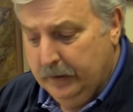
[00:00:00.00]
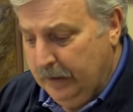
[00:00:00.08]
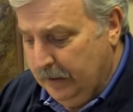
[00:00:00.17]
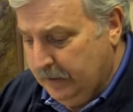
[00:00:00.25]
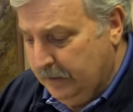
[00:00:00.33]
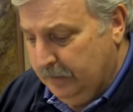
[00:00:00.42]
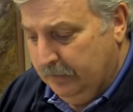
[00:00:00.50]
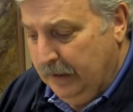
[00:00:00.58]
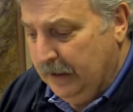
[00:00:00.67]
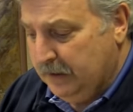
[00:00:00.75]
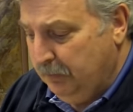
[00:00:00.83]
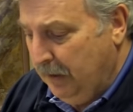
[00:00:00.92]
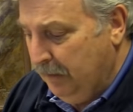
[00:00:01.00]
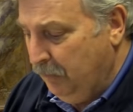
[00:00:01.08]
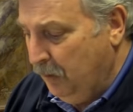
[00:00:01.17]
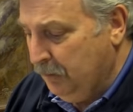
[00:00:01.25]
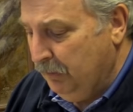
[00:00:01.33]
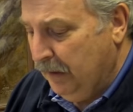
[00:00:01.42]
That's, that's my
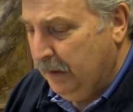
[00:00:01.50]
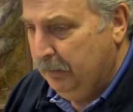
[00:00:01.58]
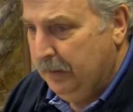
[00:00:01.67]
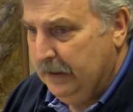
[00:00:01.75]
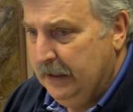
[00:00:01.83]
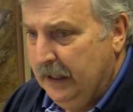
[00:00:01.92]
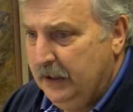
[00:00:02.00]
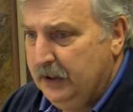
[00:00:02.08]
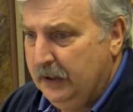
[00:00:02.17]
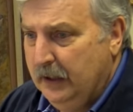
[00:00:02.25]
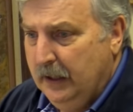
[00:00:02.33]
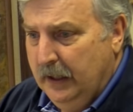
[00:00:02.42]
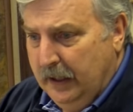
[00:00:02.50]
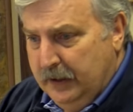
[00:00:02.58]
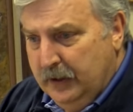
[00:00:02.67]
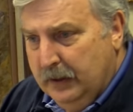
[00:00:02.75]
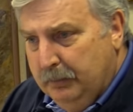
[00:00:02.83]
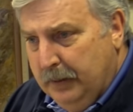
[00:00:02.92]
one recommendation. And
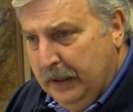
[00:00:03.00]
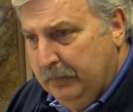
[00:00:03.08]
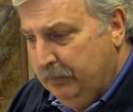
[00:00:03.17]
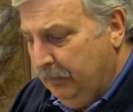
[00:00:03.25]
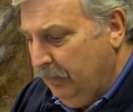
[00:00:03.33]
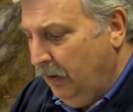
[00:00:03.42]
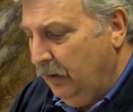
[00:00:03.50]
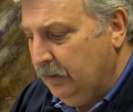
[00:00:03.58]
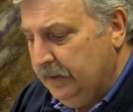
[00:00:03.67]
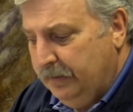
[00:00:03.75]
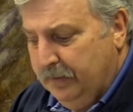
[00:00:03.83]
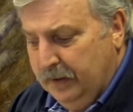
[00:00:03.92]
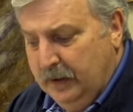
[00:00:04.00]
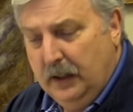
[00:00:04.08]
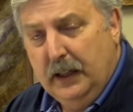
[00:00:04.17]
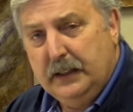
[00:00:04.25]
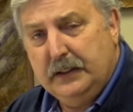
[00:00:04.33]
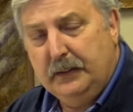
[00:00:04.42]
you can paint all different
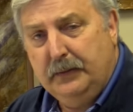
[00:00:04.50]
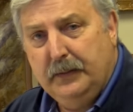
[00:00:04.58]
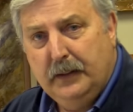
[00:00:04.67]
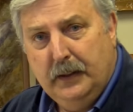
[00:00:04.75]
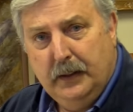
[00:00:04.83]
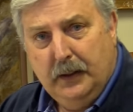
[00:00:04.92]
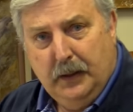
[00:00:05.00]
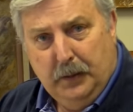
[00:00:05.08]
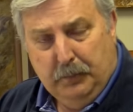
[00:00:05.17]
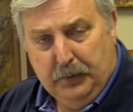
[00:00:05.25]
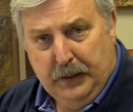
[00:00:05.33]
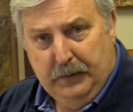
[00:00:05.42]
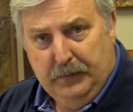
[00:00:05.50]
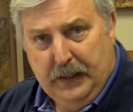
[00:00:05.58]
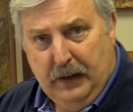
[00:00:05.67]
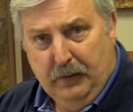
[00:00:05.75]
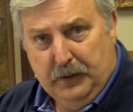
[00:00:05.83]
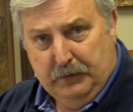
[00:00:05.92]
kinds of pretty
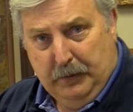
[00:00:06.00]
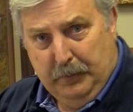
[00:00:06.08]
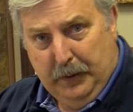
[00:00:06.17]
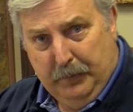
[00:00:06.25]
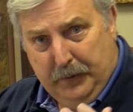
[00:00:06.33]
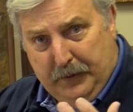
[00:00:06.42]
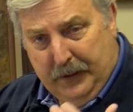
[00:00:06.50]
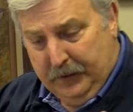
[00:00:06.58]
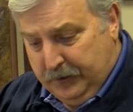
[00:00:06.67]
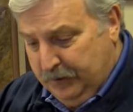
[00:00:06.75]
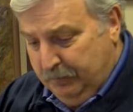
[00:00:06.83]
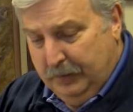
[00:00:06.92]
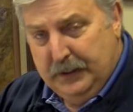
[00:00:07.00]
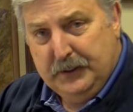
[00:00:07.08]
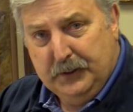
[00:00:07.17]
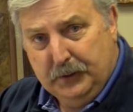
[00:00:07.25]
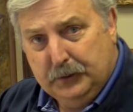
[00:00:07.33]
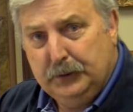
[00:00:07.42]
flowers. Remember, there's three
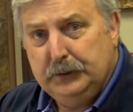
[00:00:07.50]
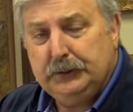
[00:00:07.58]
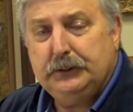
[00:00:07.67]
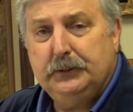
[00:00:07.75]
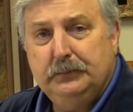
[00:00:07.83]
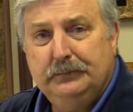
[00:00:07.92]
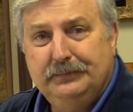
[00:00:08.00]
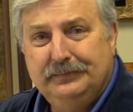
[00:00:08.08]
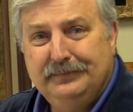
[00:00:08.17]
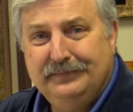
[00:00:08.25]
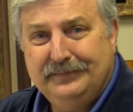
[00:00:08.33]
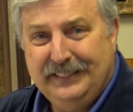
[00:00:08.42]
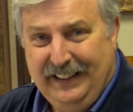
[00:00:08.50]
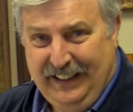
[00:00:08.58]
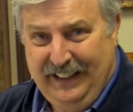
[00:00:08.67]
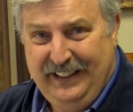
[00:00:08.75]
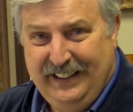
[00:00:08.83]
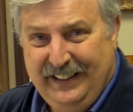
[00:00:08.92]
circles,
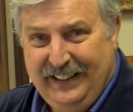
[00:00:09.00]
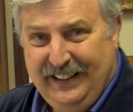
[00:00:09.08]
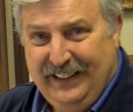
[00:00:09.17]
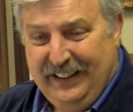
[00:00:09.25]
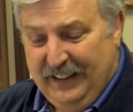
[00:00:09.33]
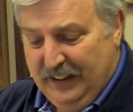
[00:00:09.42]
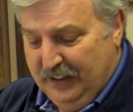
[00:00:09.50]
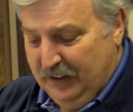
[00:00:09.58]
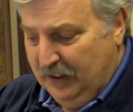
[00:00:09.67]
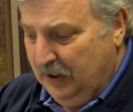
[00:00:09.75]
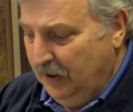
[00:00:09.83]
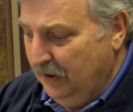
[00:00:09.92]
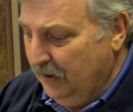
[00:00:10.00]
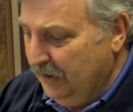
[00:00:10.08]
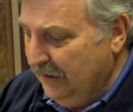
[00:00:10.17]
okay? the color